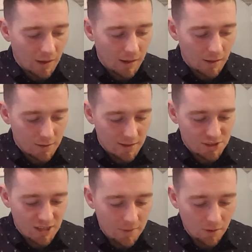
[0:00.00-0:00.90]

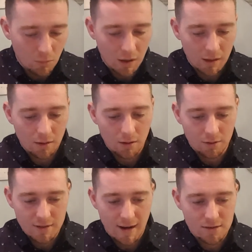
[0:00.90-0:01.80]
and saving money
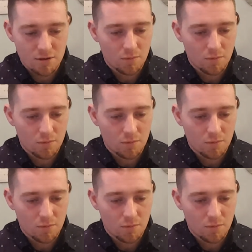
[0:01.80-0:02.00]
on taxes